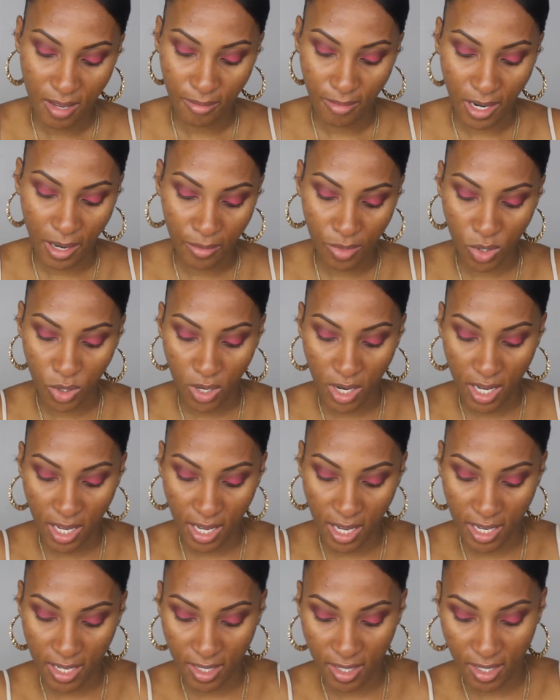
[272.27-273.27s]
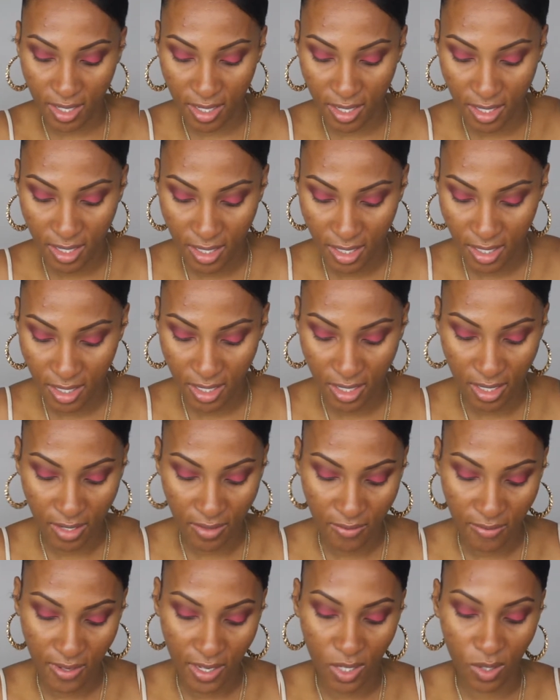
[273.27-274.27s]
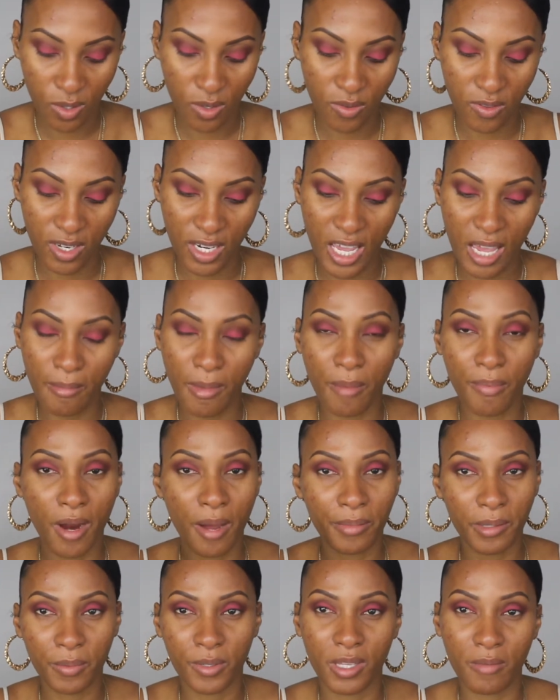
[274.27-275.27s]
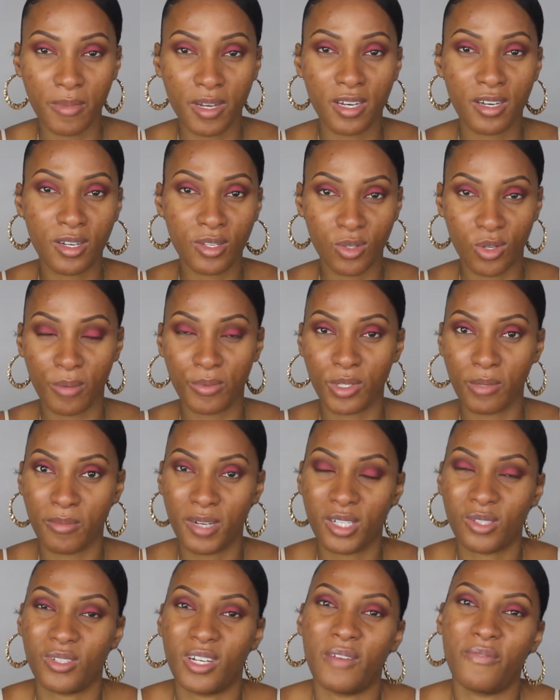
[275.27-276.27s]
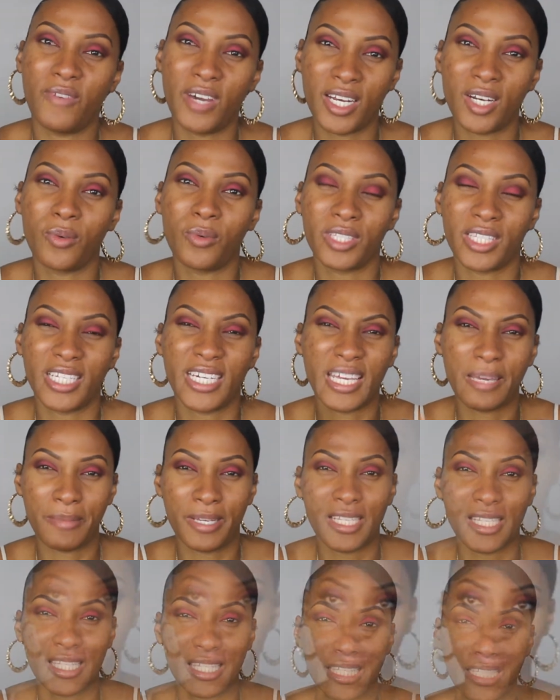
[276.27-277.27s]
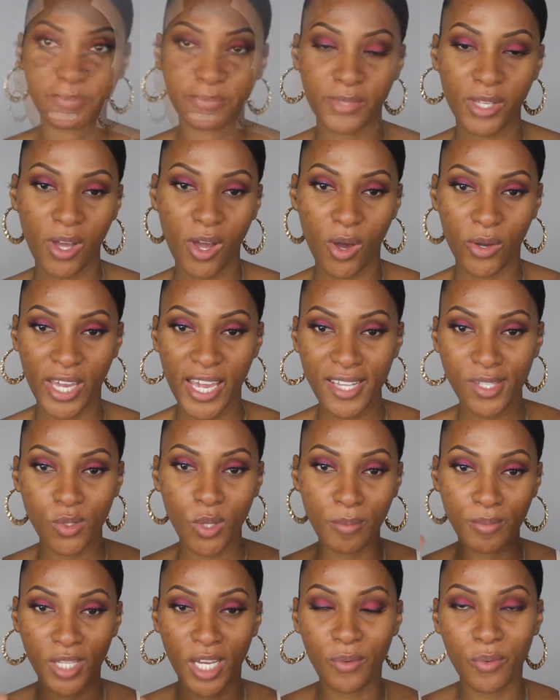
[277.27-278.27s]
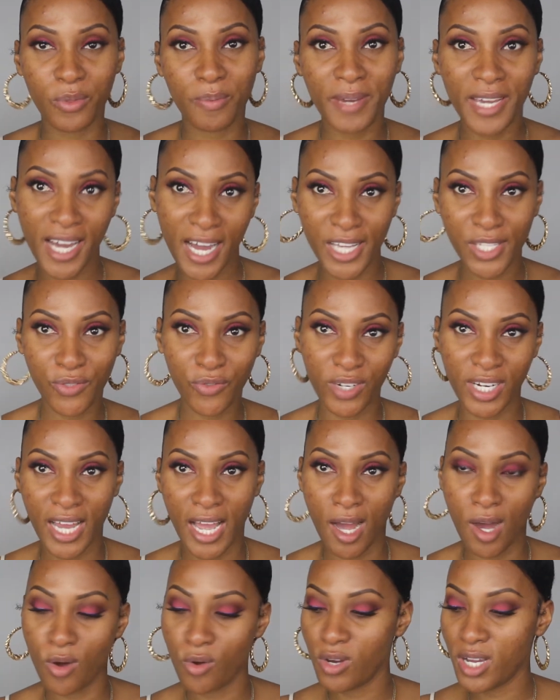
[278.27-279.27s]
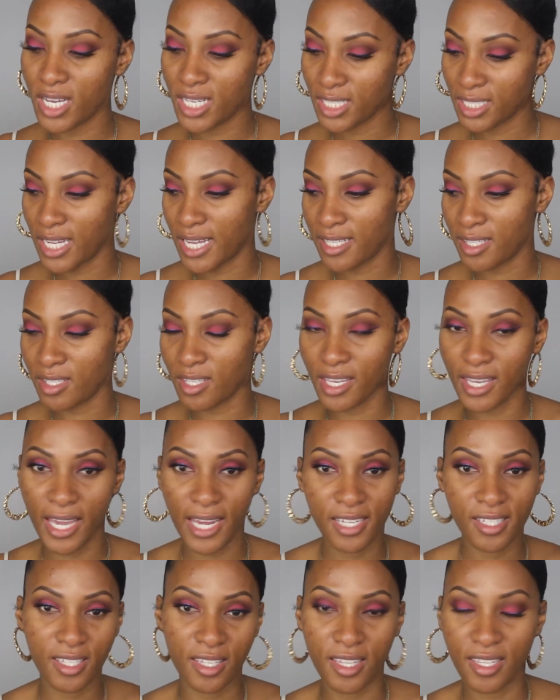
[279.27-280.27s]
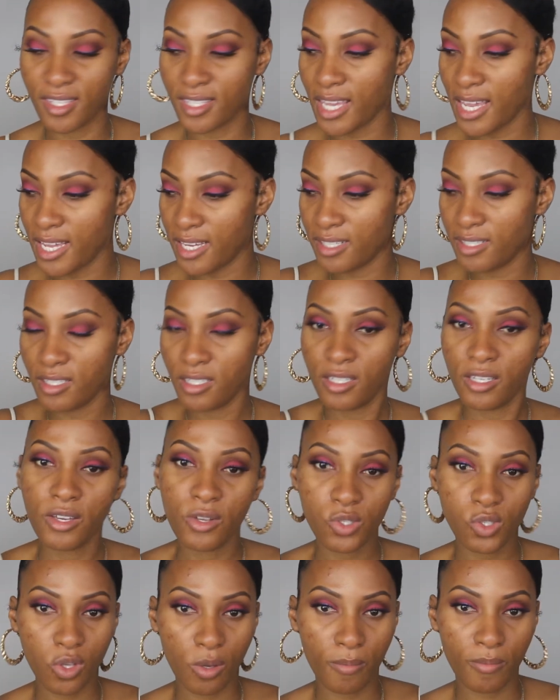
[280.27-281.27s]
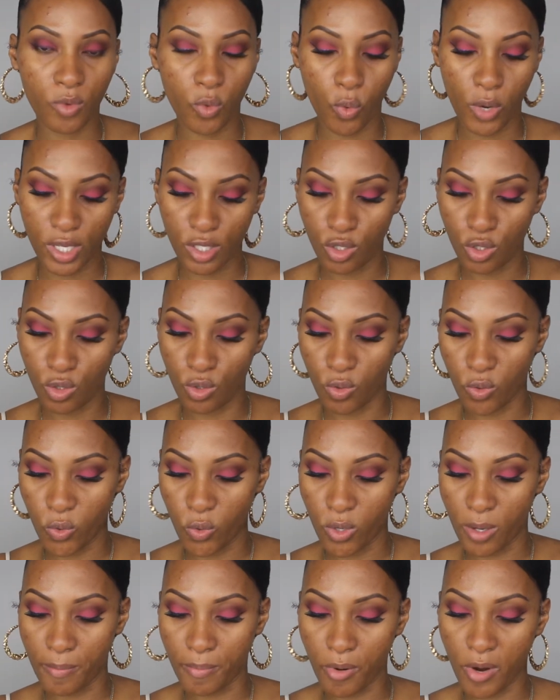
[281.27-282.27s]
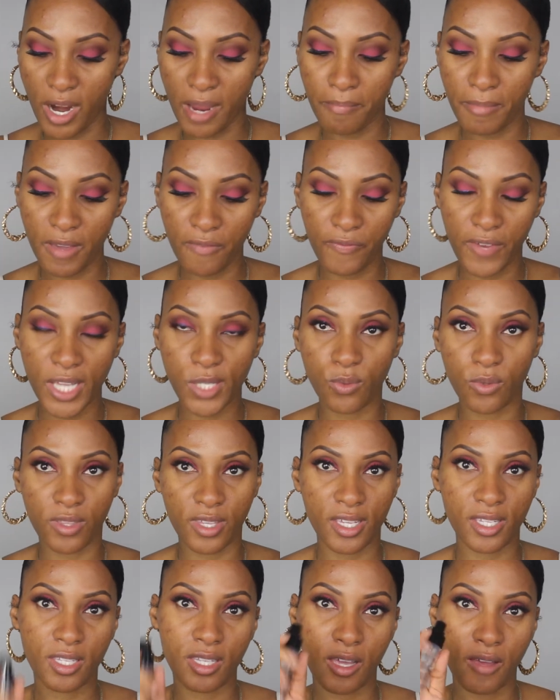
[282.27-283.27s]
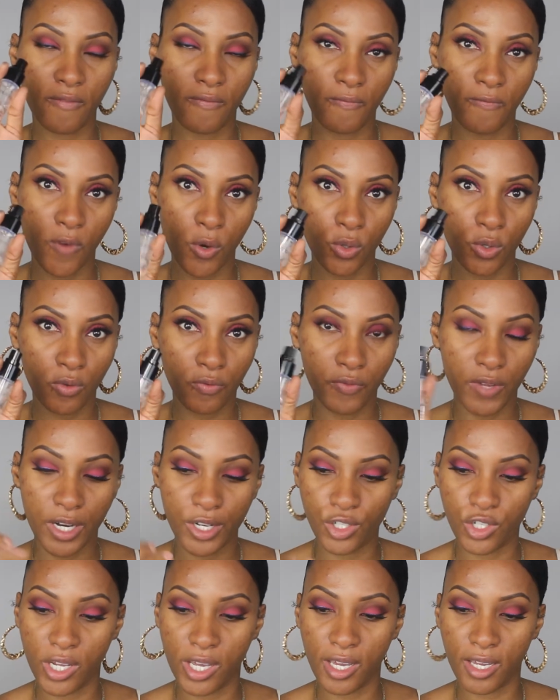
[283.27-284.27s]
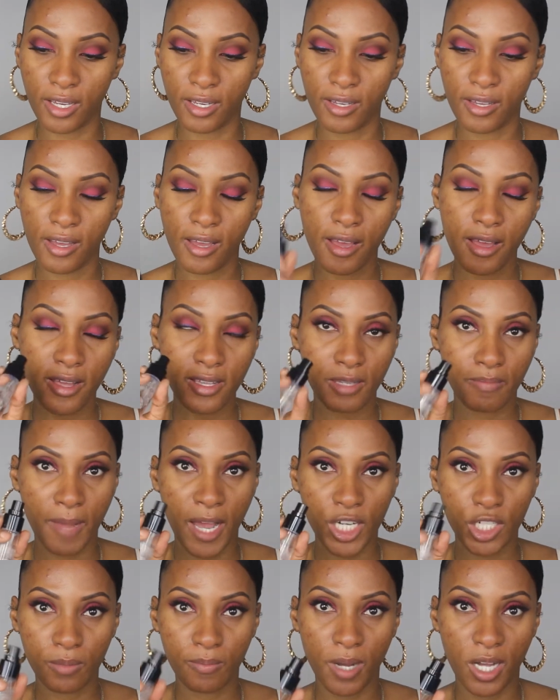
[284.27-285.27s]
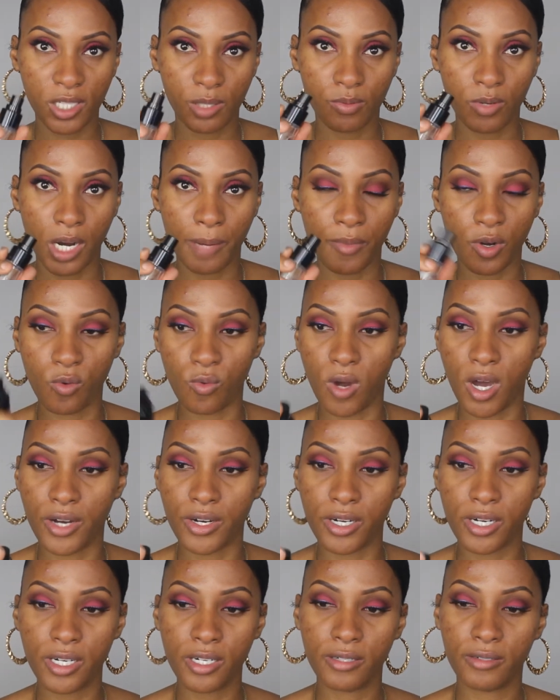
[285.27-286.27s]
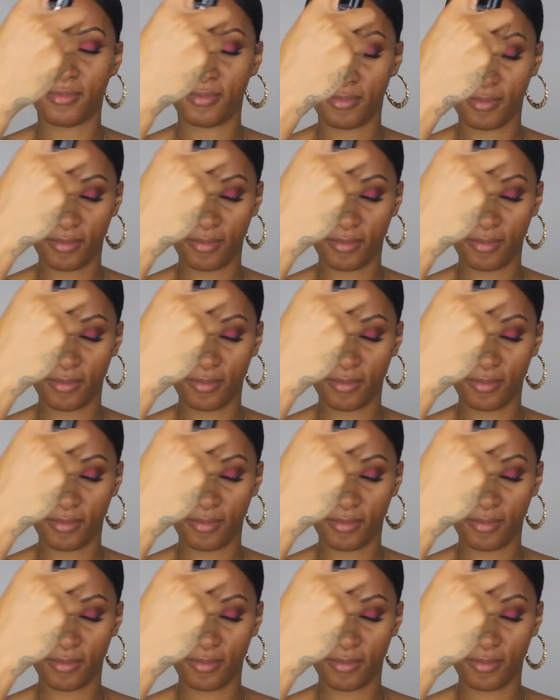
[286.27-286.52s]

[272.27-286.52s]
But I'm sorry guys, if I don't know the name. I'll probably put them in the description box when I find out what the name is. Okay, so I'm done with my eyes for now. Let's get into the skin. So I'm going to prime my face with this Photo Finishing Smashbox Primer Water.